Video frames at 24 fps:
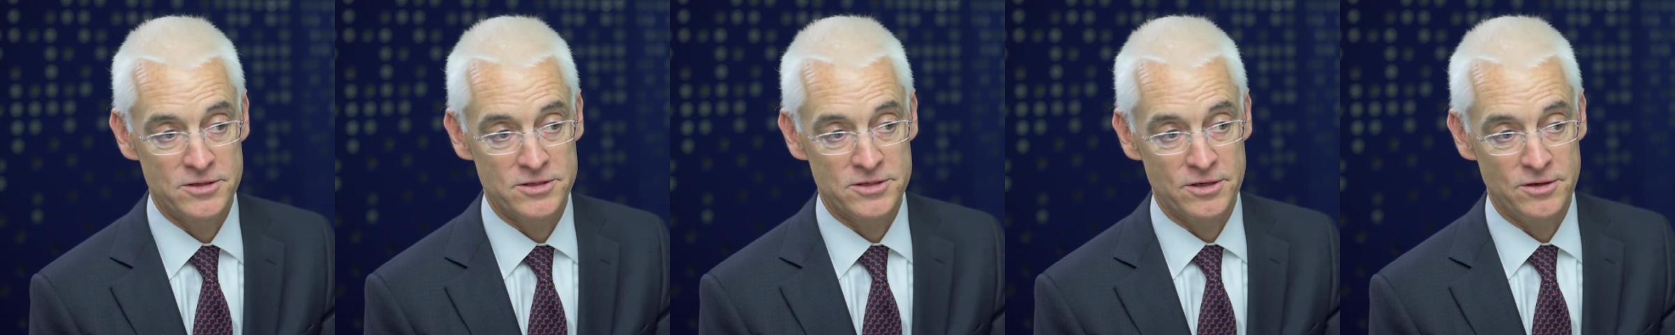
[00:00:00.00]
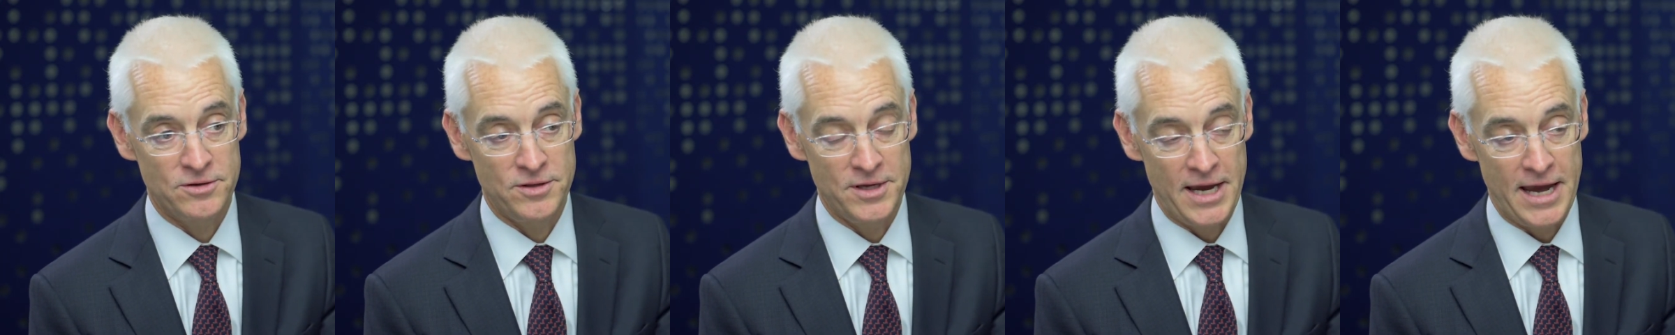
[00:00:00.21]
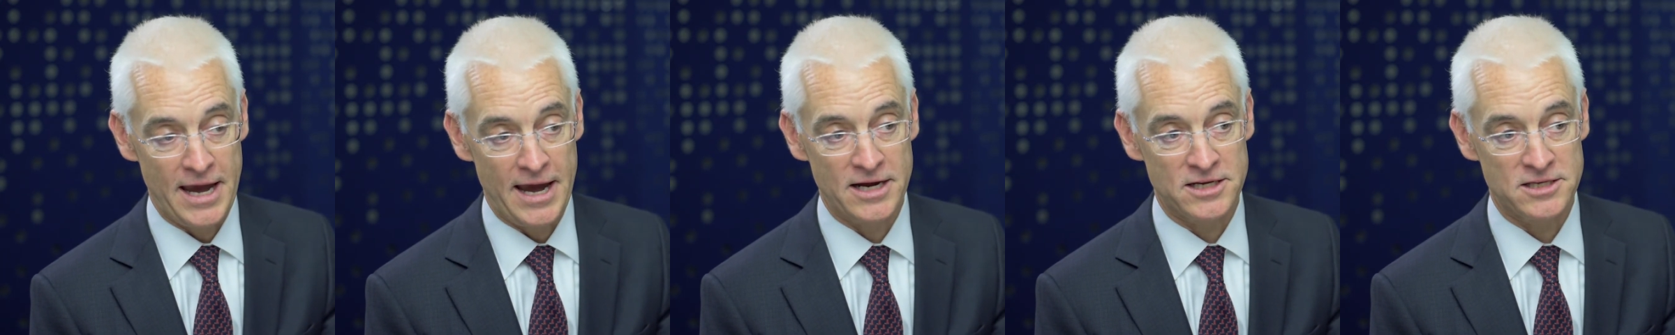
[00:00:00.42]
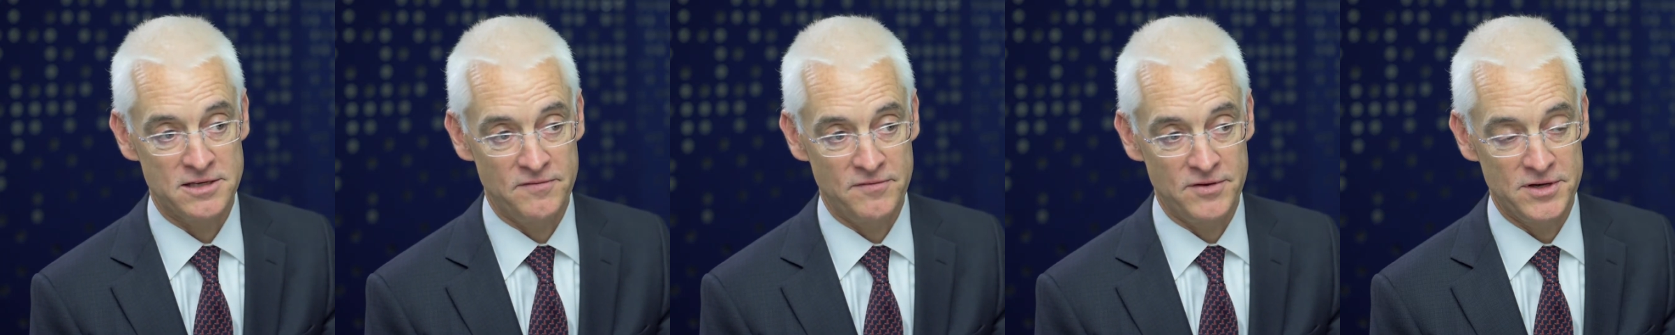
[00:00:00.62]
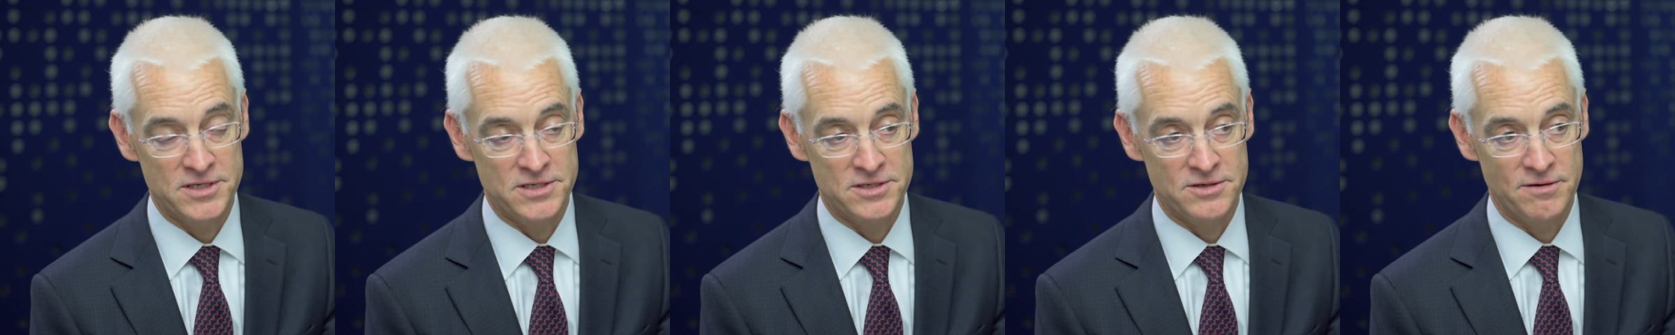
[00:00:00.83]
So the
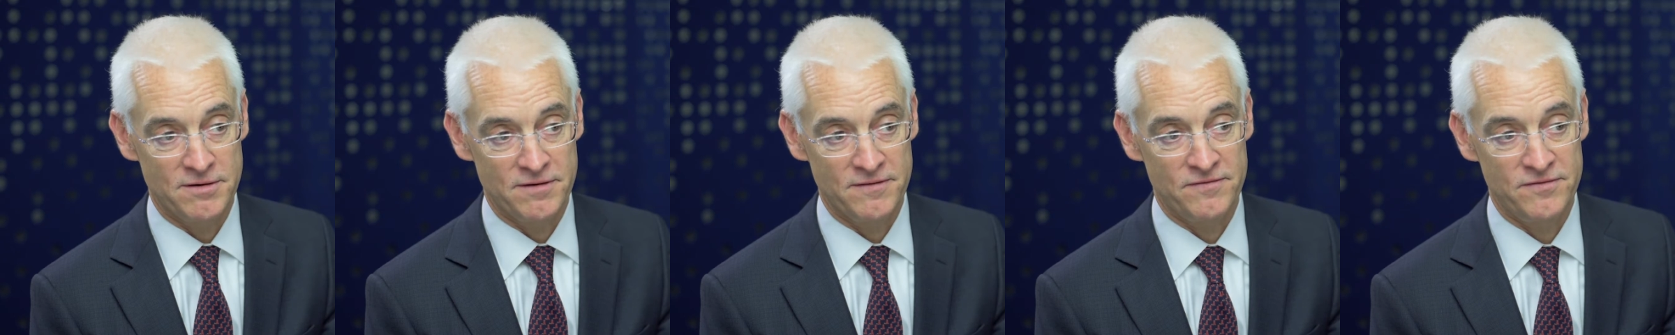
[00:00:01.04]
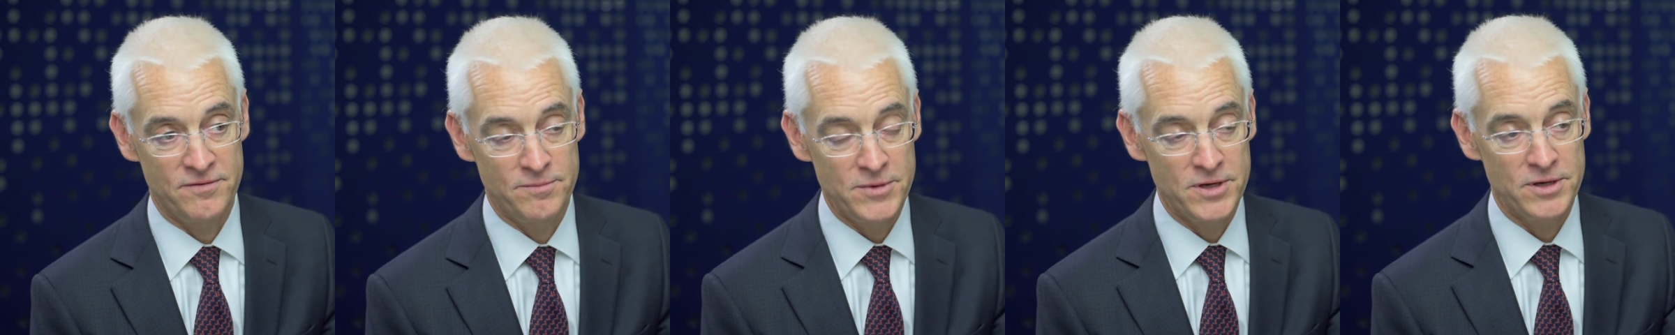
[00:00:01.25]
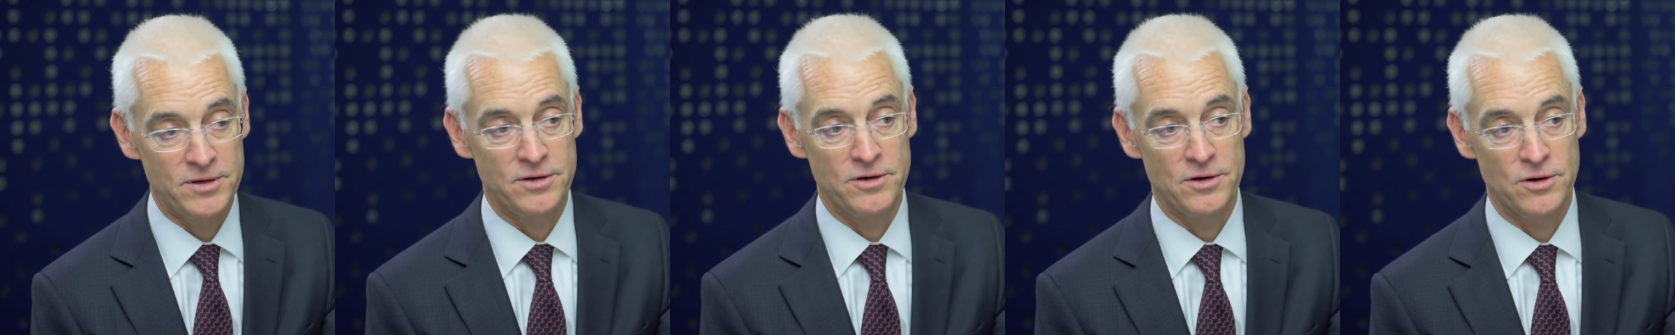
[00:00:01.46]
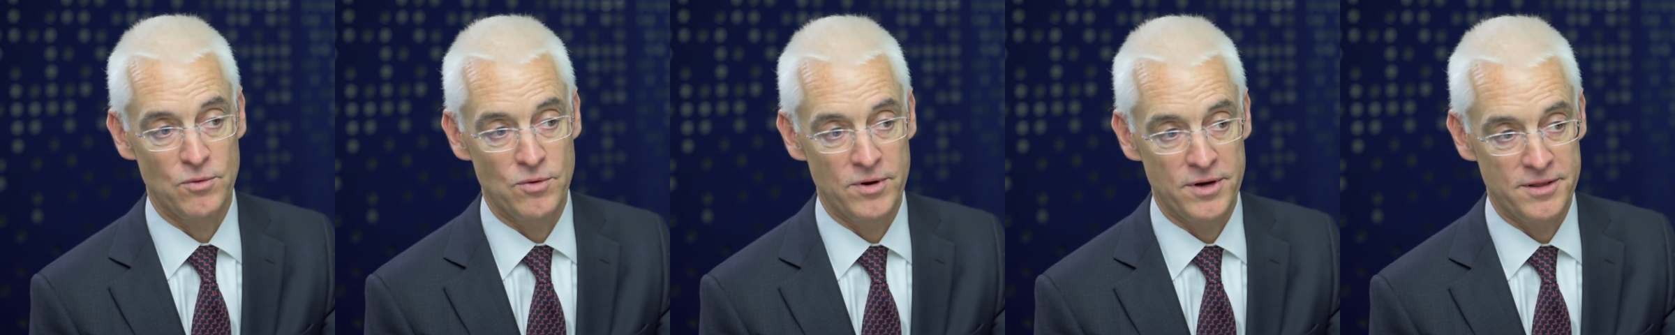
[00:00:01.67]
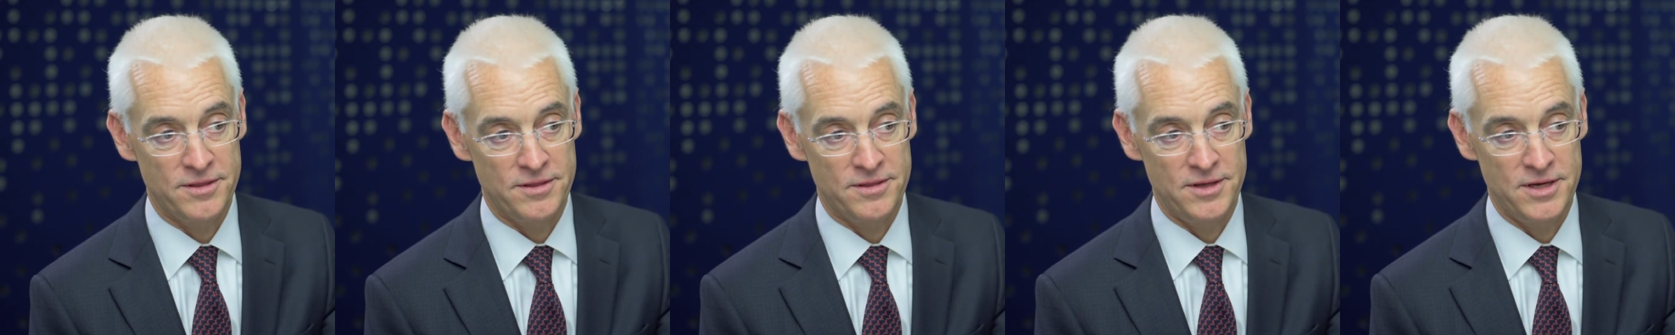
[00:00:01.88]
activists are familiar
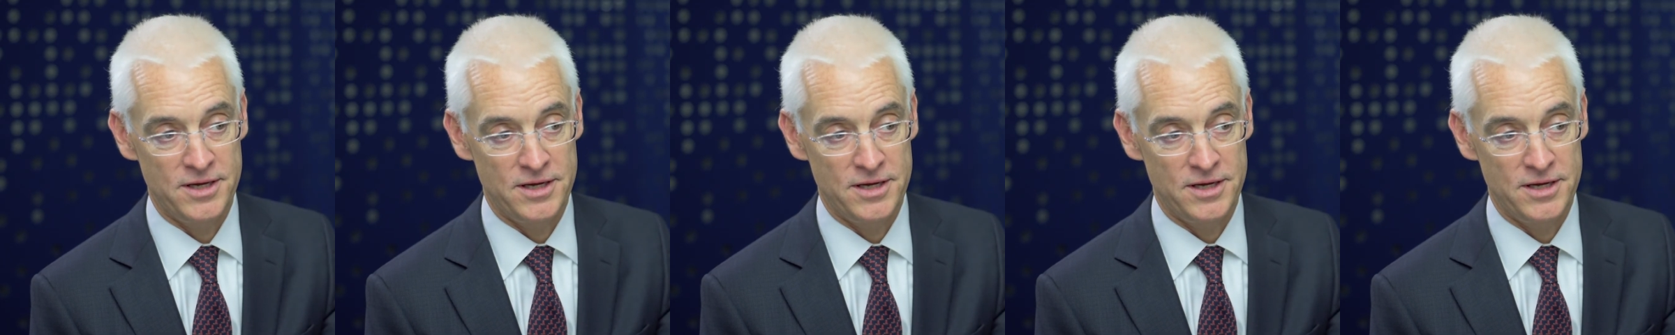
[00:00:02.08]
with